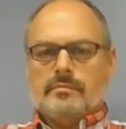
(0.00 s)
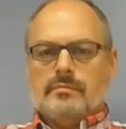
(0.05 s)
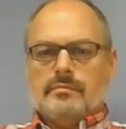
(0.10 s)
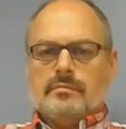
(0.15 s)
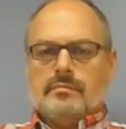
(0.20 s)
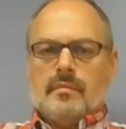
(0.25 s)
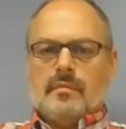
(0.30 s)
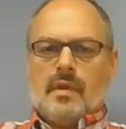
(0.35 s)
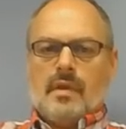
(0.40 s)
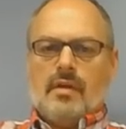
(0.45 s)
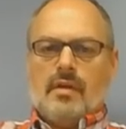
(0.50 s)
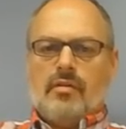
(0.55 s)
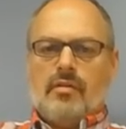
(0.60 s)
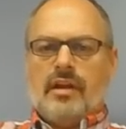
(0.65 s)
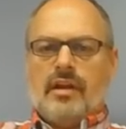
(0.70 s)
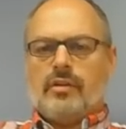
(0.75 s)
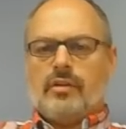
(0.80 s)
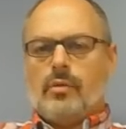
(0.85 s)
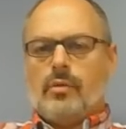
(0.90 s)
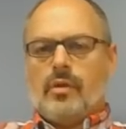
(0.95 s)

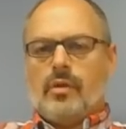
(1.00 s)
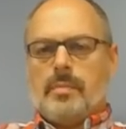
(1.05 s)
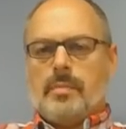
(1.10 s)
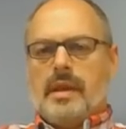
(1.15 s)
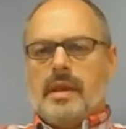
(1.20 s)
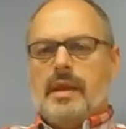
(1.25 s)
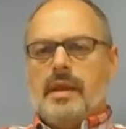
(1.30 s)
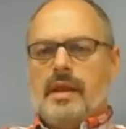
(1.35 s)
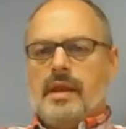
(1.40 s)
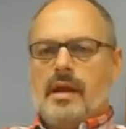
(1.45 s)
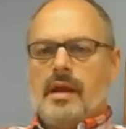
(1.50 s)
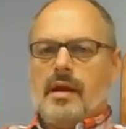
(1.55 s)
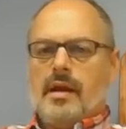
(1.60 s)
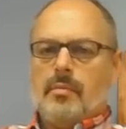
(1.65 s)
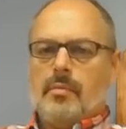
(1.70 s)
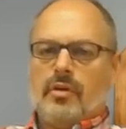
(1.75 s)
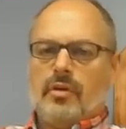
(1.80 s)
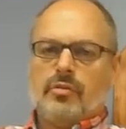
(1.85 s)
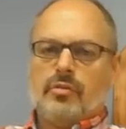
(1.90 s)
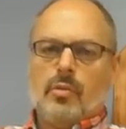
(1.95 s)
Randall, will there be
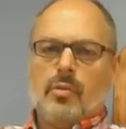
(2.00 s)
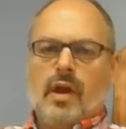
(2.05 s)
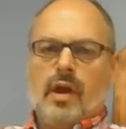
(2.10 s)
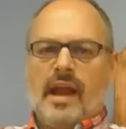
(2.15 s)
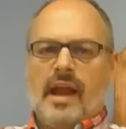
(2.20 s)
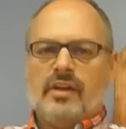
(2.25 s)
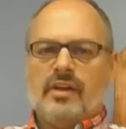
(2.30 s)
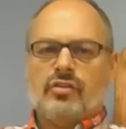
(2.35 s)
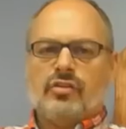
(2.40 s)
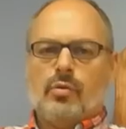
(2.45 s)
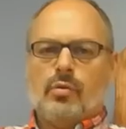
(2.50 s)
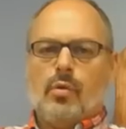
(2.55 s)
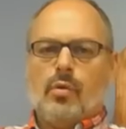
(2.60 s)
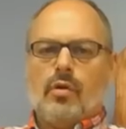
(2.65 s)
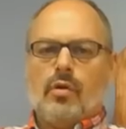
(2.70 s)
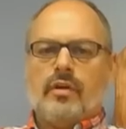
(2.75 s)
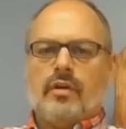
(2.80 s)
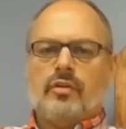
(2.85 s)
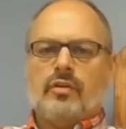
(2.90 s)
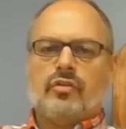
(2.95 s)
much more agile
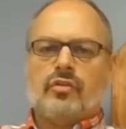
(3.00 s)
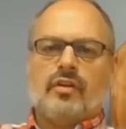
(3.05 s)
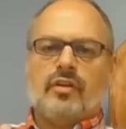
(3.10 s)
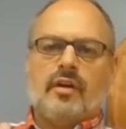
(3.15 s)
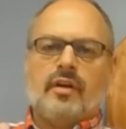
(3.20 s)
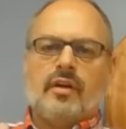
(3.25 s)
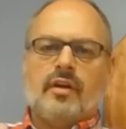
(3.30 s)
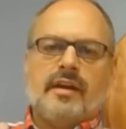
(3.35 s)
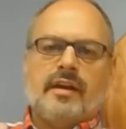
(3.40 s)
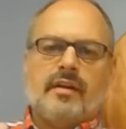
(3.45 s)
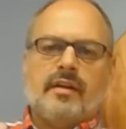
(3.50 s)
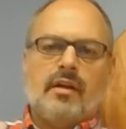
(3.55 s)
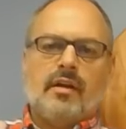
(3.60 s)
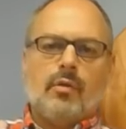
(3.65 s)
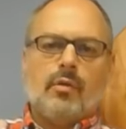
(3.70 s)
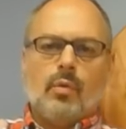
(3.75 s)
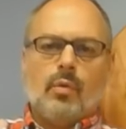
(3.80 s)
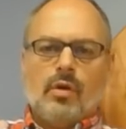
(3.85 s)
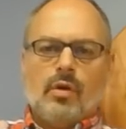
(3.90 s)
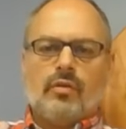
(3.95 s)
warriors in light, and
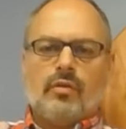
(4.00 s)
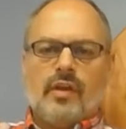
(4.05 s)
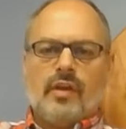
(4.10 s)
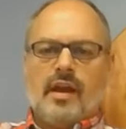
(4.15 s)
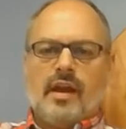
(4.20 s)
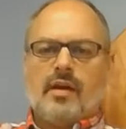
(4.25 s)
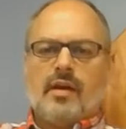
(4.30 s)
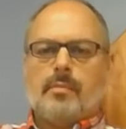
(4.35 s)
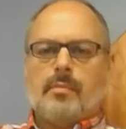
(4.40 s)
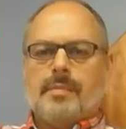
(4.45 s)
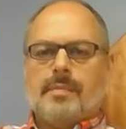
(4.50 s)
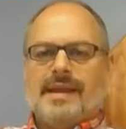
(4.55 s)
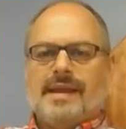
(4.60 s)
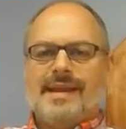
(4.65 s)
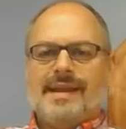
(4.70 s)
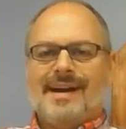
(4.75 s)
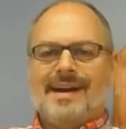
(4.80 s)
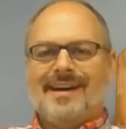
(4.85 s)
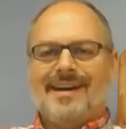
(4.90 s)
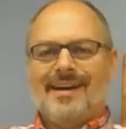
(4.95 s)
will there be
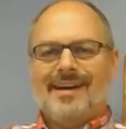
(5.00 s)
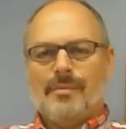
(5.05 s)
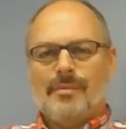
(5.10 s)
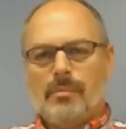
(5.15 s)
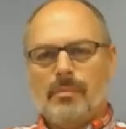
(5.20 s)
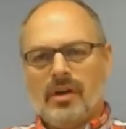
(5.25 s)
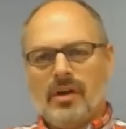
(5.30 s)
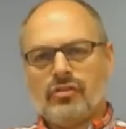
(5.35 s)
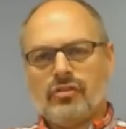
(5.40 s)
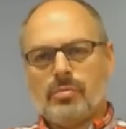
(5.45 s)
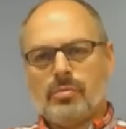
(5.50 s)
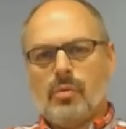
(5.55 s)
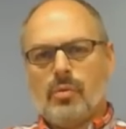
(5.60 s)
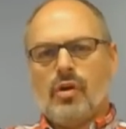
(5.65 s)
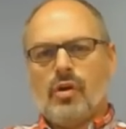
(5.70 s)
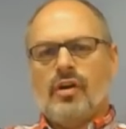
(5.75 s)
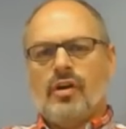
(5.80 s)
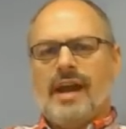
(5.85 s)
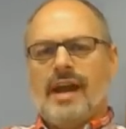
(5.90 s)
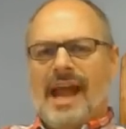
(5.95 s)
much
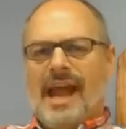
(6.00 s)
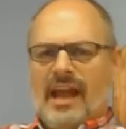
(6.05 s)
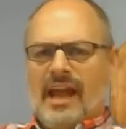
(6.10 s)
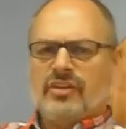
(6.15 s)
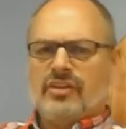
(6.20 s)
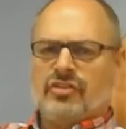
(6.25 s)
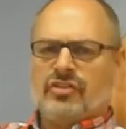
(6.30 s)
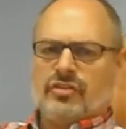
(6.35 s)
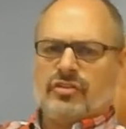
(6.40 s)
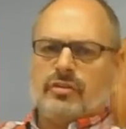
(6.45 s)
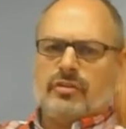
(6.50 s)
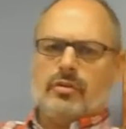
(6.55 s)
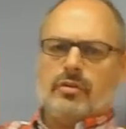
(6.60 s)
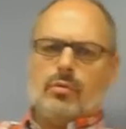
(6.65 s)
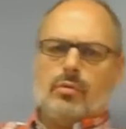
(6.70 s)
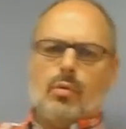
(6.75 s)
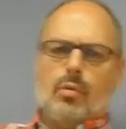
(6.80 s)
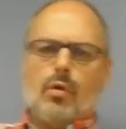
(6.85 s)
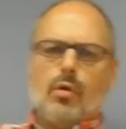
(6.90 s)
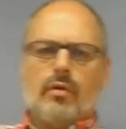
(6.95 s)
more agile
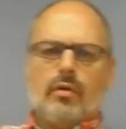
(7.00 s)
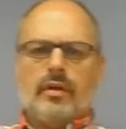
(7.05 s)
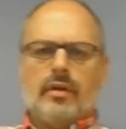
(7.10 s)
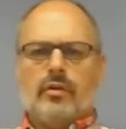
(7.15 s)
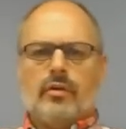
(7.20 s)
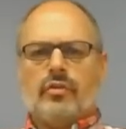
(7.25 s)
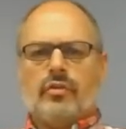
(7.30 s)
warriors in